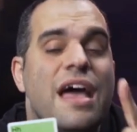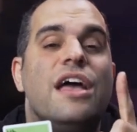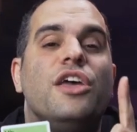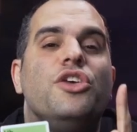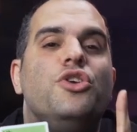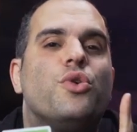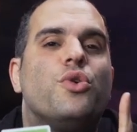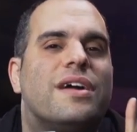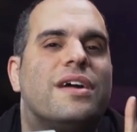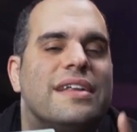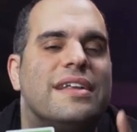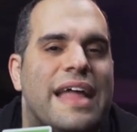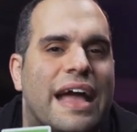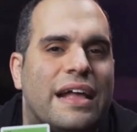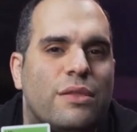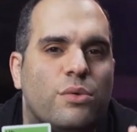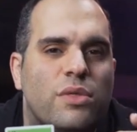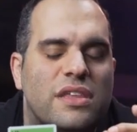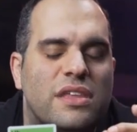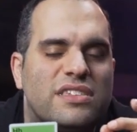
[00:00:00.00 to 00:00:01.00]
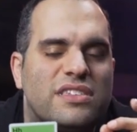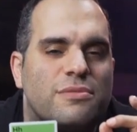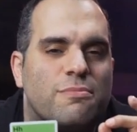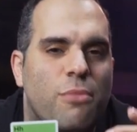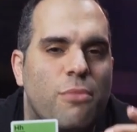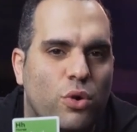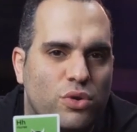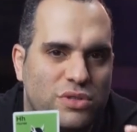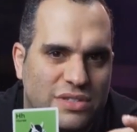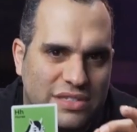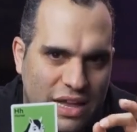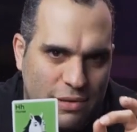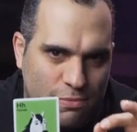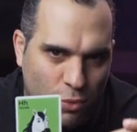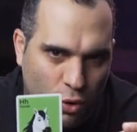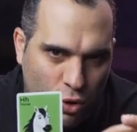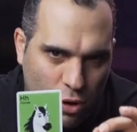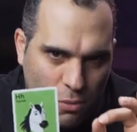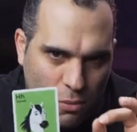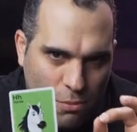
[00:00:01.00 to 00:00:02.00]
You connect with this more
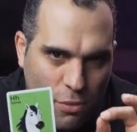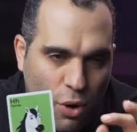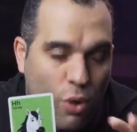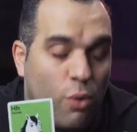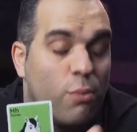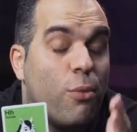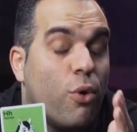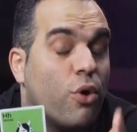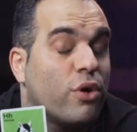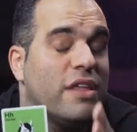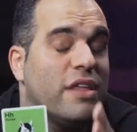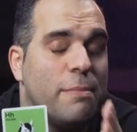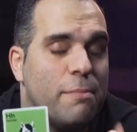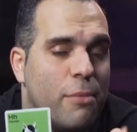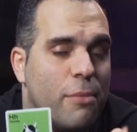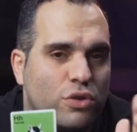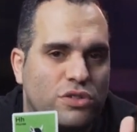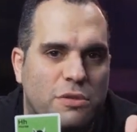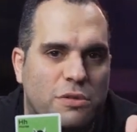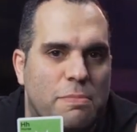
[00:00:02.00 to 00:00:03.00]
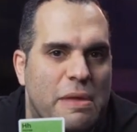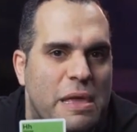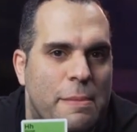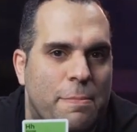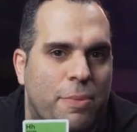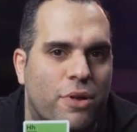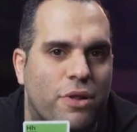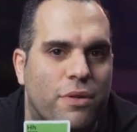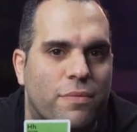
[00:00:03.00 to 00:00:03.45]
than most people.